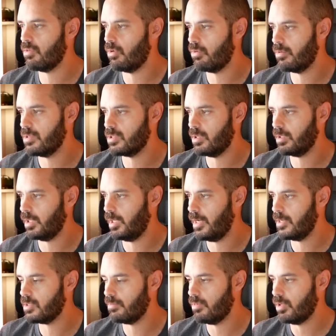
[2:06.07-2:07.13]
the horizontal
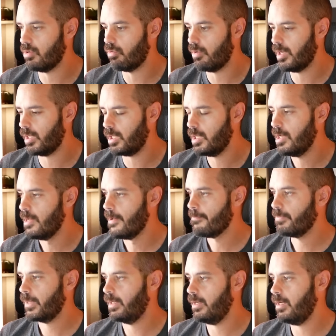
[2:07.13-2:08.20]
lines of the grille.
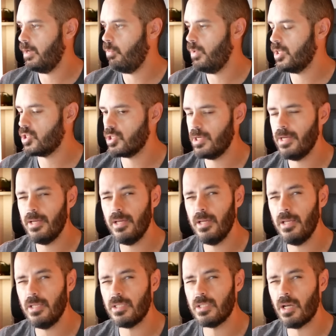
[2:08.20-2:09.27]
Which
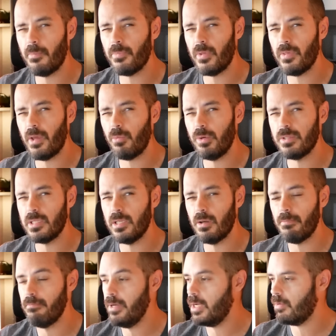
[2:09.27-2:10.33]
is something that we've seen
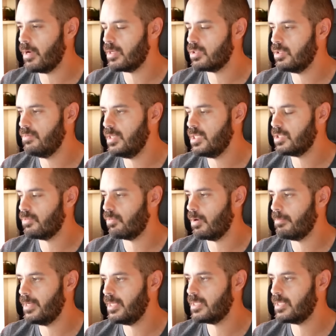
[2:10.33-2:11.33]
on bigger SUVs from